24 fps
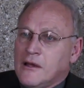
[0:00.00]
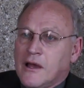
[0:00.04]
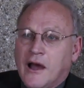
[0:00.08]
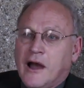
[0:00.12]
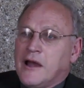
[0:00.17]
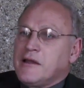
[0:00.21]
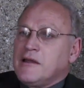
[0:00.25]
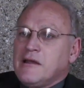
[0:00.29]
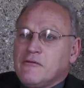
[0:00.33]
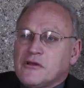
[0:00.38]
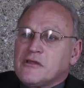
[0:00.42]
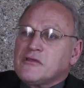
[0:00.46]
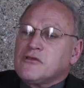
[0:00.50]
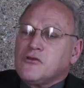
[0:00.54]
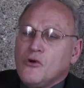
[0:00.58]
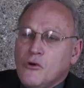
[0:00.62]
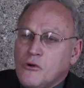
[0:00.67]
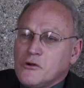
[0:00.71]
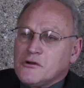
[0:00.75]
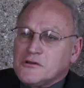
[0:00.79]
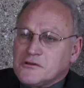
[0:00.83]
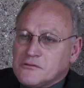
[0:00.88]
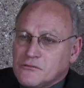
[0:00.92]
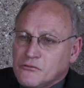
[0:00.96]
I never
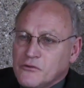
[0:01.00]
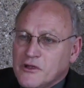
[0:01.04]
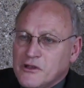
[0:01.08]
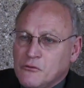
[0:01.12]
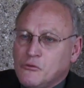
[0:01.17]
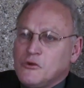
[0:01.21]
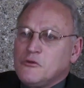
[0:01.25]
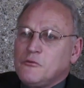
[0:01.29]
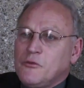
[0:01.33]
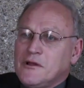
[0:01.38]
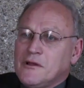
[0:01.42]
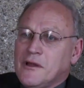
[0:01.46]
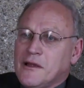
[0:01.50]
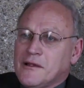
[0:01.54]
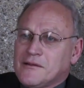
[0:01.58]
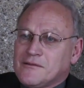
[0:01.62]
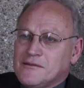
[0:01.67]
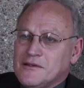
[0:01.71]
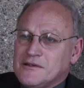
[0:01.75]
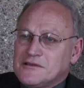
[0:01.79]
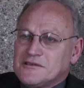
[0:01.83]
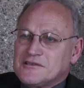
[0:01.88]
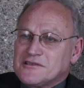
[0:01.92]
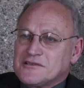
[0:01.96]
thought it would be like
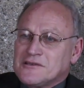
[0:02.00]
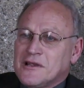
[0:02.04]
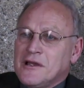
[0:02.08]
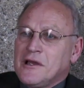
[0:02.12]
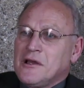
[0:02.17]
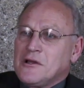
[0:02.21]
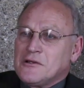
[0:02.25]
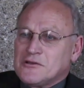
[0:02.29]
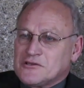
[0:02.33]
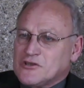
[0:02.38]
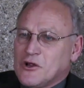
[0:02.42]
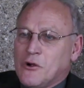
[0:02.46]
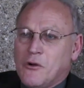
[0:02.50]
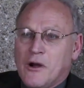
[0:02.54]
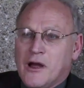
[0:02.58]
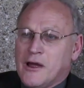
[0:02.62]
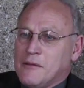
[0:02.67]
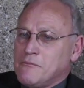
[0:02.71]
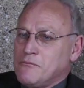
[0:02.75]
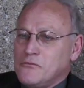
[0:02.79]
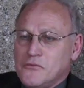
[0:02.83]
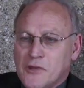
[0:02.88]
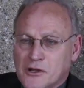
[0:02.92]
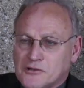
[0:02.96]
this, so
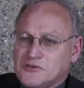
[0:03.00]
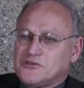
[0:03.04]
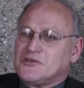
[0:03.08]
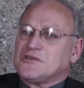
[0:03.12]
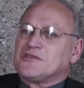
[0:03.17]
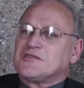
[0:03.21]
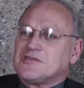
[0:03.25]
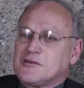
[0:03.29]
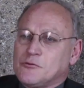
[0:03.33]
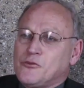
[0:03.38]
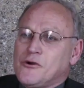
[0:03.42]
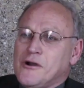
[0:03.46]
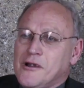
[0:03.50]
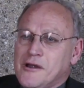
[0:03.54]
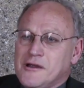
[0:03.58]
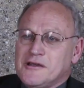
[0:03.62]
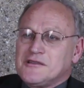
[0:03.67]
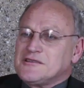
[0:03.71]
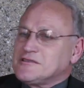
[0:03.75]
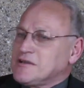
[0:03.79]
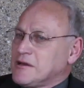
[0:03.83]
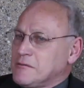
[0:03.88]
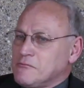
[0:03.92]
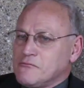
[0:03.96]
I'm not just
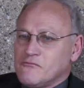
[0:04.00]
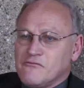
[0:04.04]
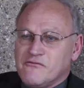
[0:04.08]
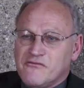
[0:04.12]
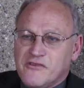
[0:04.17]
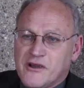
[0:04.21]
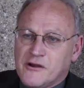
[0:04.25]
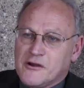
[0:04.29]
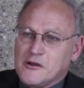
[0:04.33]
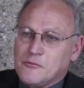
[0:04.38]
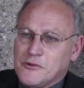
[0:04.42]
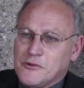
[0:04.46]
surprised, I'm very